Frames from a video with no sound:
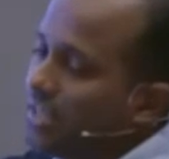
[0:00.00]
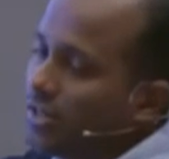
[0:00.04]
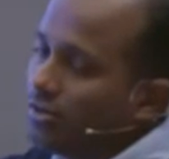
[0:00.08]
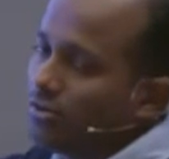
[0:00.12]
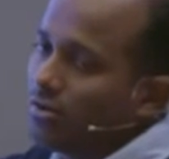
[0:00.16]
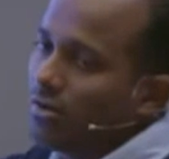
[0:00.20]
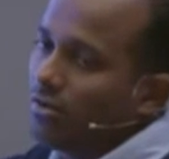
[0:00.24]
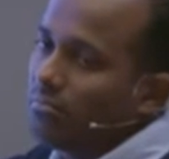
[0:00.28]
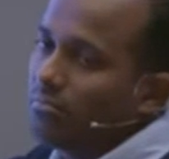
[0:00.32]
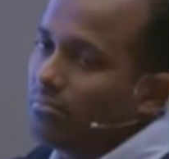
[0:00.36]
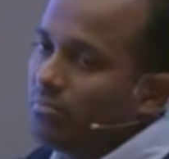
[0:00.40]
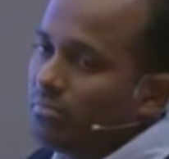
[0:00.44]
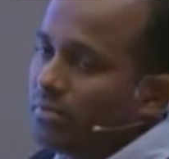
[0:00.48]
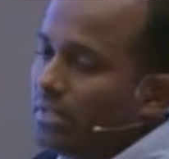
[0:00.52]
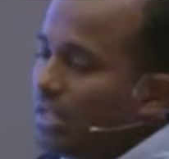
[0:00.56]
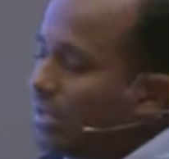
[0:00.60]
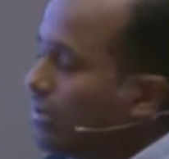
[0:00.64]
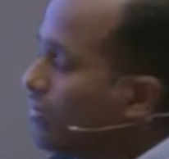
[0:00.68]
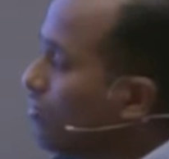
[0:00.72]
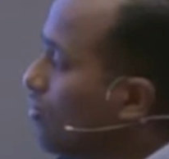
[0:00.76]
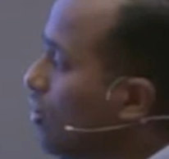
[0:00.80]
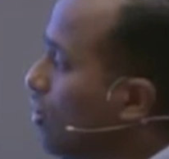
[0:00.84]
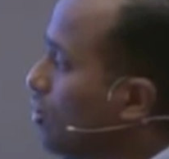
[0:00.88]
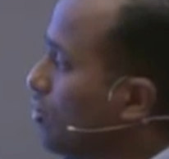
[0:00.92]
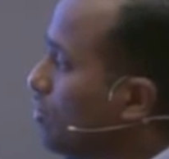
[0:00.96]
that you have that
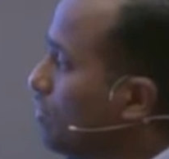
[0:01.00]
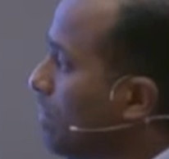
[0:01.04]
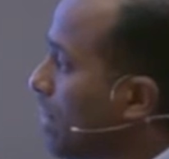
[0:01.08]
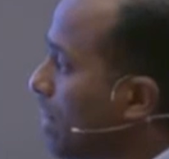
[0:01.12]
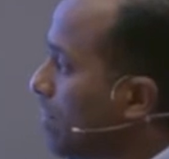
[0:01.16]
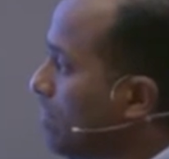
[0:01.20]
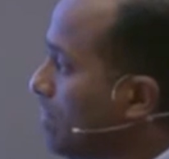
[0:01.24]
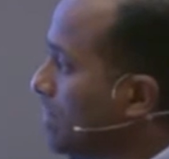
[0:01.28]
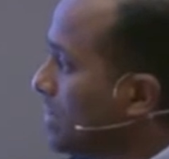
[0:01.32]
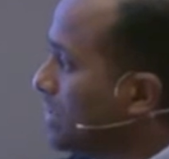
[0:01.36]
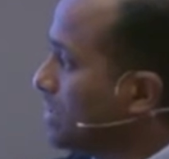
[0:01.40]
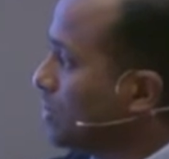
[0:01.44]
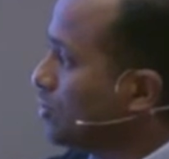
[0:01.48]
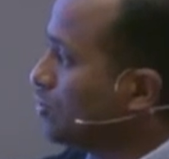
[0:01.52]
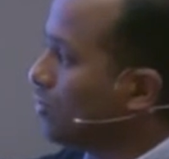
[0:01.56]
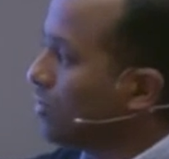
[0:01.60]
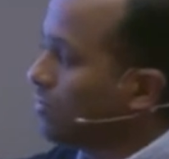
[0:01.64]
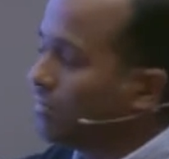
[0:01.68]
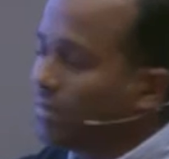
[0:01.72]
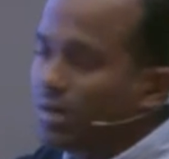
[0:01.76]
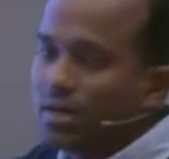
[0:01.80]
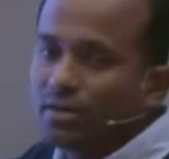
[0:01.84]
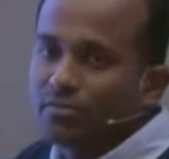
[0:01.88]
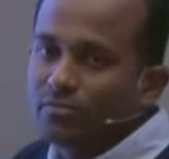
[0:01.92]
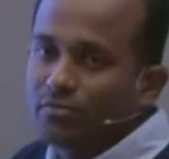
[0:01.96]
you want to publish through a
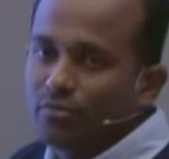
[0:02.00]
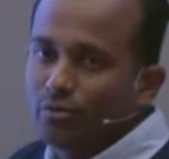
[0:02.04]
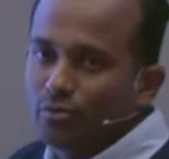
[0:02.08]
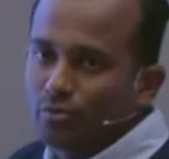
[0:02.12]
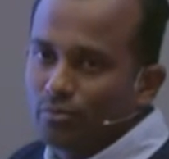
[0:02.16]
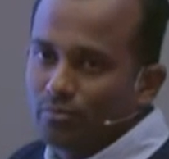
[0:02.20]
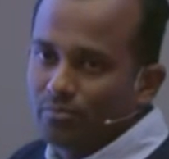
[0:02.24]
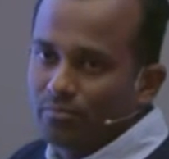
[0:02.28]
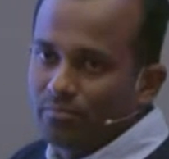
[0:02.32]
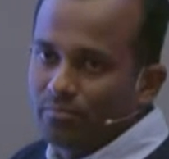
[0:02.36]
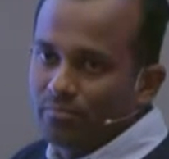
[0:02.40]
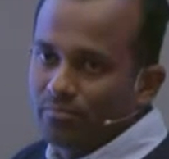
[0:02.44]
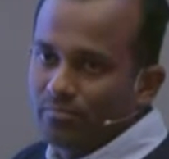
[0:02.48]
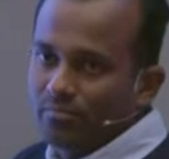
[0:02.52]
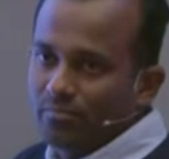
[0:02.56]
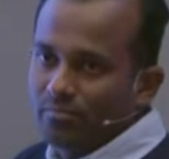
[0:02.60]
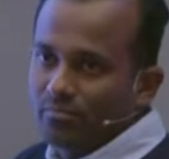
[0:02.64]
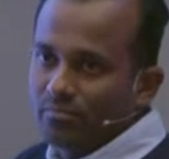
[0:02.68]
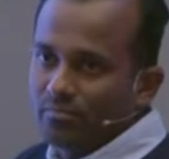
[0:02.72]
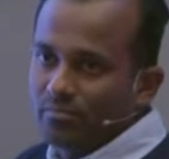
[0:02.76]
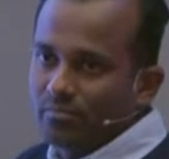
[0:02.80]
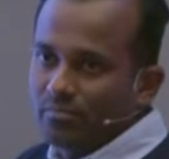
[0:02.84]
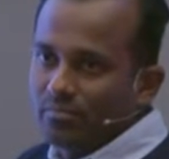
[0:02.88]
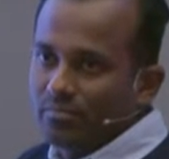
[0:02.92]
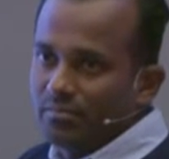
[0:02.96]
workflow
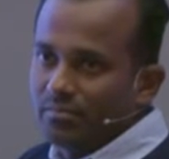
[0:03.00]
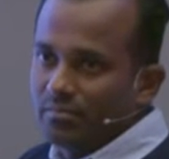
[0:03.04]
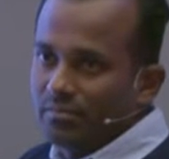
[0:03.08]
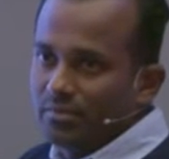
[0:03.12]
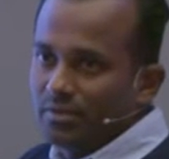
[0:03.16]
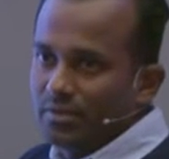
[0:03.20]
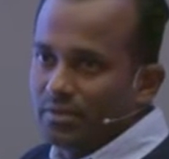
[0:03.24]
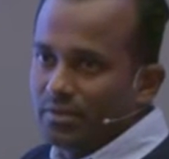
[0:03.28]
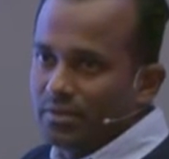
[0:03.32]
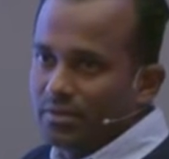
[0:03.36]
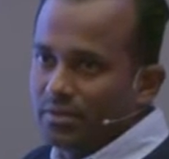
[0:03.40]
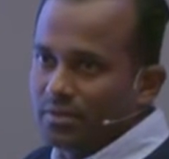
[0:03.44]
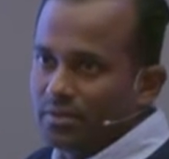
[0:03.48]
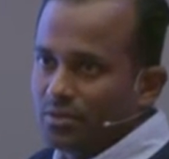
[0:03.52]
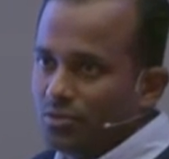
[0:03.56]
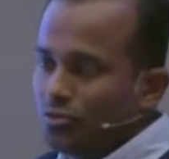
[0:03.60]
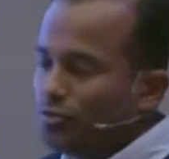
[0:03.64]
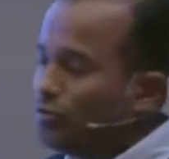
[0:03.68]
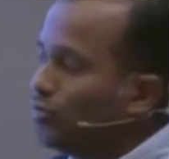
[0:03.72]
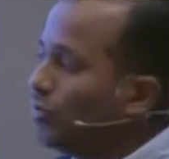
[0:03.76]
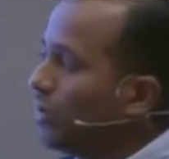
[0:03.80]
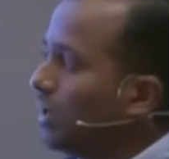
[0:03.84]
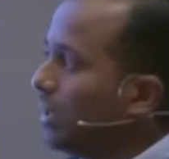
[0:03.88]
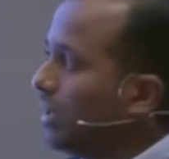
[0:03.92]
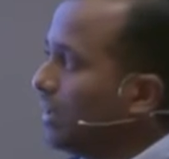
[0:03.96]

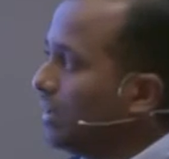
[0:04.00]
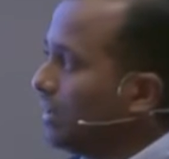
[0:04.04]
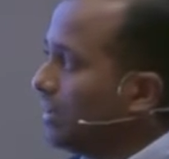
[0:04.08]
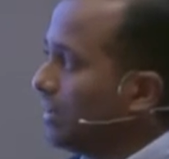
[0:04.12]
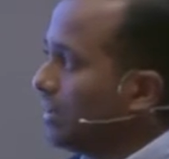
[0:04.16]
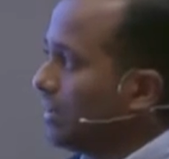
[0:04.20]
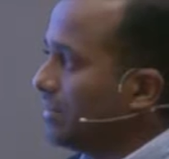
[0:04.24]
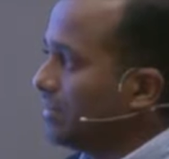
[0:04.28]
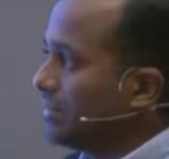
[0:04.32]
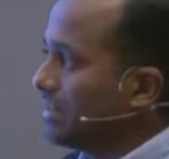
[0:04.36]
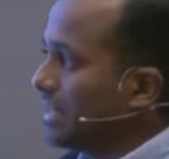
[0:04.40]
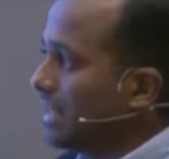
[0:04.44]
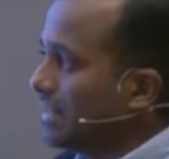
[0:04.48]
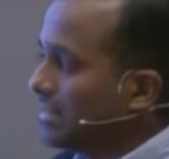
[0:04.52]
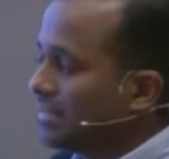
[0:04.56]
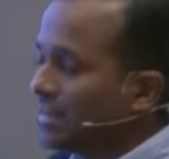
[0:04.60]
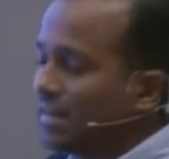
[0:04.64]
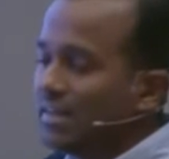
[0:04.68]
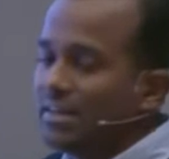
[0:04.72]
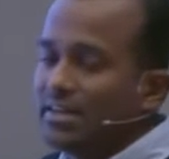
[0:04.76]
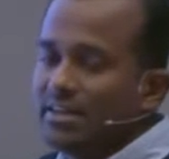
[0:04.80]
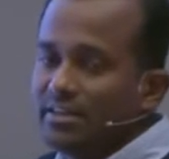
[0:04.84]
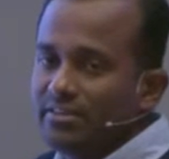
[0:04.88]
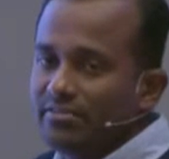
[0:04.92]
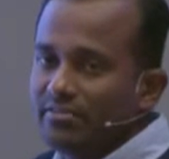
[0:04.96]
through a uh,
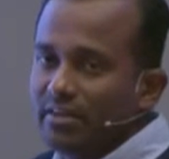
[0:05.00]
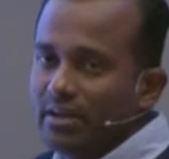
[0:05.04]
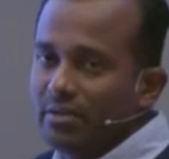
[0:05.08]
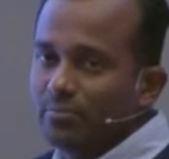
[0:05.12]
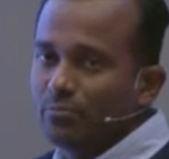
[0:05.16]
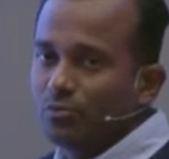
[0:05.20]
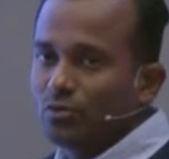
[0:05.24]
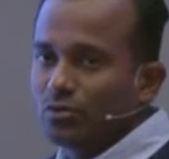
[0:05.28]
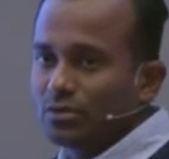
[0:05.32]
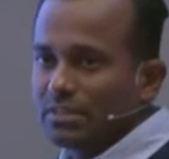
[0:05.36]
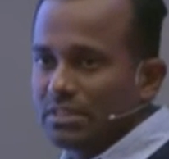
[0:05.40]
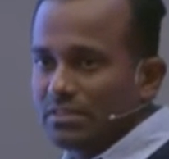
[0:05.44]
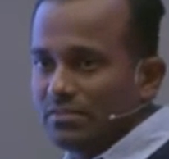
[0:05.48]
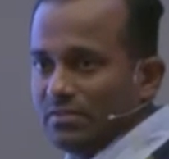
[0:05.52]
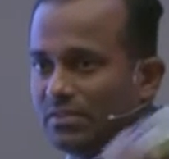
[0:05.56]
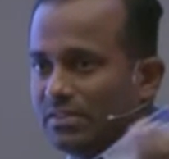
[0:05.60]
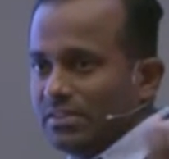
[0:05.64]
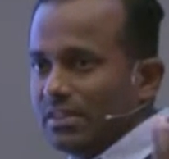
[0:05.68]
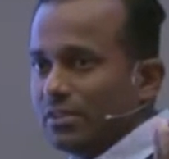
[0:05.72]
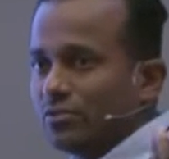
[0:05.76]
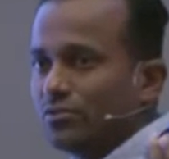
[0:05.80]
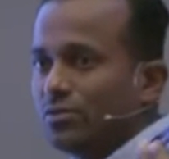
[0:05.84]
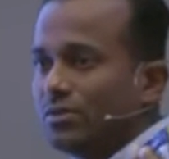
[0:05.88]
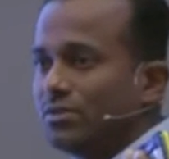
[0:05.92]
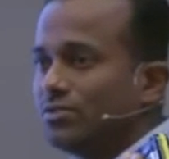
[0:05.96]
centrally defined process, which
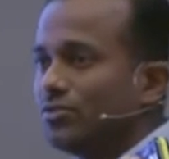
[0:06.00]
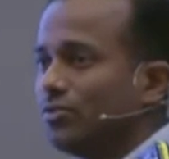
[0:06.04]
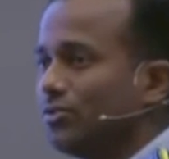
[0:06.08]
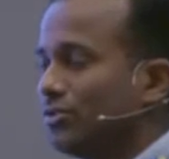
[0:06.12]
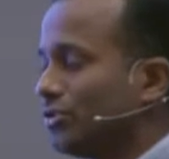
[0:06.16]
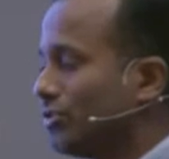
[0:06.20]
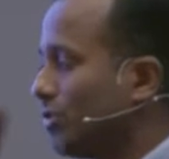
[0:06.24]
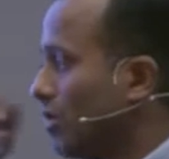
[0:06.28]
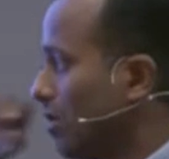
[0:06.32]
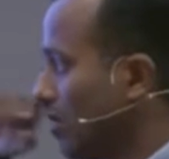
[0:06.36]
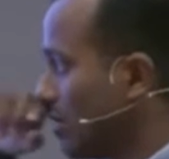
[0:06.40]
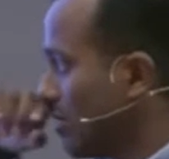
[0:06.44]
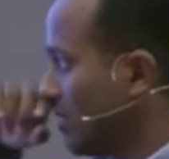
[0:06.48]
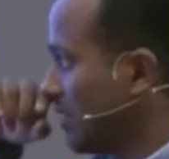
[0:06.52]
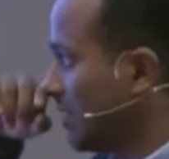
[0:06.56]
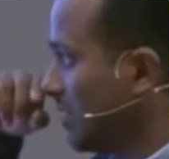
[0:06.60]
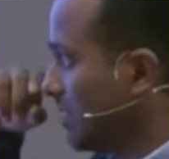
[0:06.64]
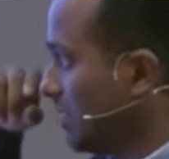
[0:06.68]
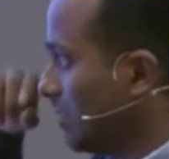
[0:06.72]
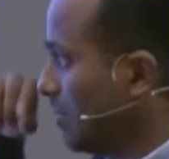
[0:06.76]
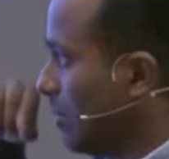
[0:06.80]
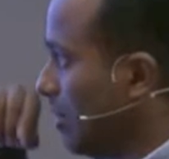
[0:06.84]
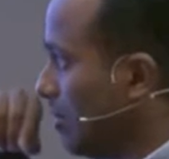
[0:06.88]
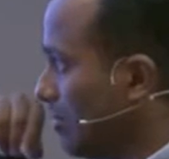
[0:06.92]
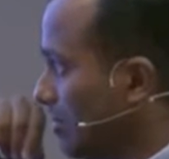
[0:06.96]
Chatur is going to talk
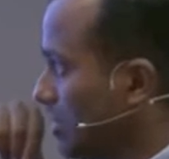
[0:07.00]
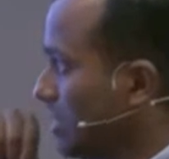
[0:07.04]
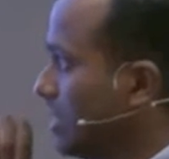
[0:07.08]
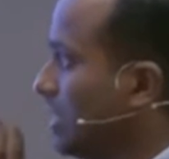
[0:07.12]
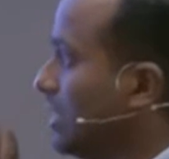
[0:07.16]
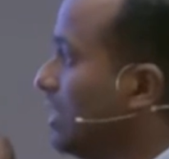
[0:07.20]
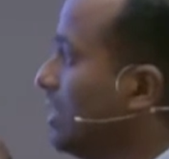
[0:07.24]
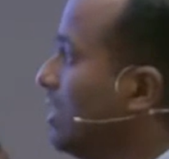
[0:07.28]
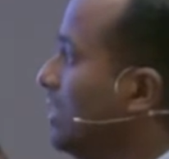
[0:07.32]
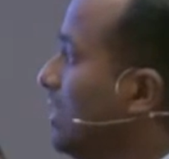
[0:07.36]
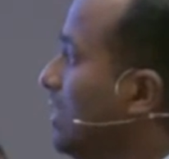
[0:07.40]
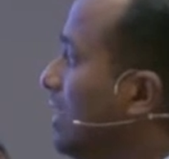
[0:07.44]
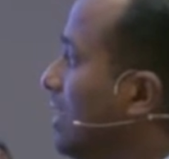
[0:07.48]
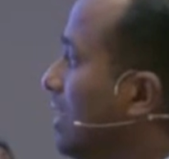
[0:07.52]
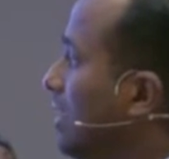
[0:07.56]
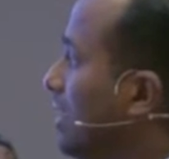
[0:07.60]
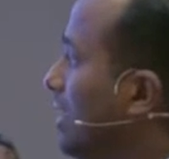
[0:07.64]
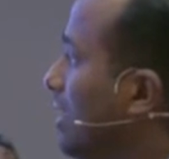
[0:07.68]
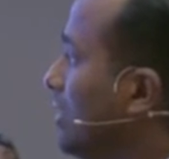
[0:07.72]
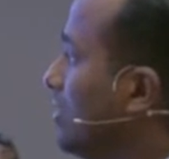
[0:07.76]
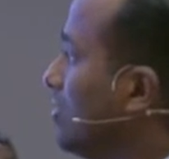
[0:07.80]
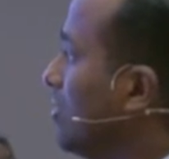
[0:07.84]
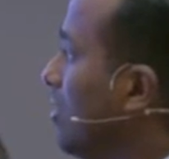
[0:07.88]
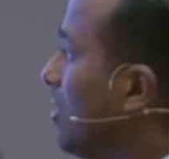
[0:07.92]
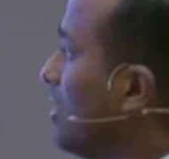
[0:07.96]
about uh,
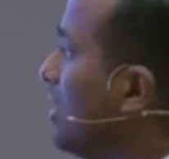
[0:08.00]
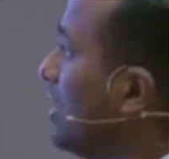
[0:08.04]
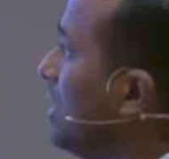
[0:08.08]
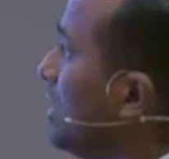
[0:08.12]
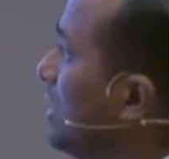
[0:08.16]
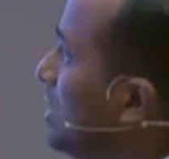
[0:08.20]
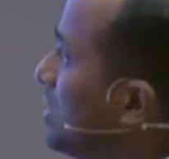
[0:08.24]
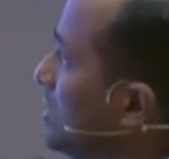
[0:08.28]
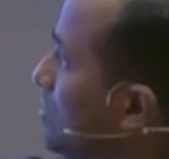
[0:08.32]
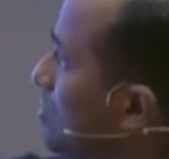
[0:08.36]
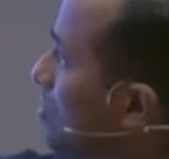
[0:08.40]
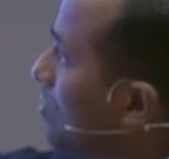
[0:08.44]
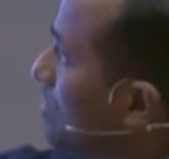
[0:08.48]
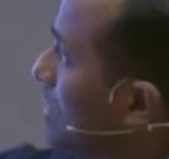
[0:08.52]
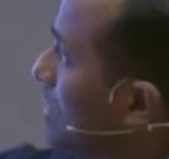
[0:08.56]
later on. So